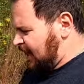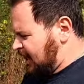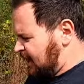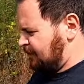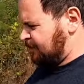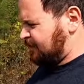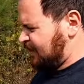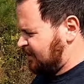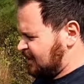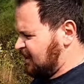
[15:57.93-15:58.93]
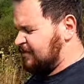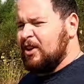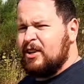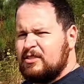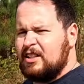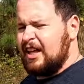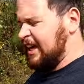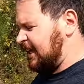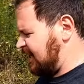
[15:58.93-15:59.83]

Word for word: Um, if there's like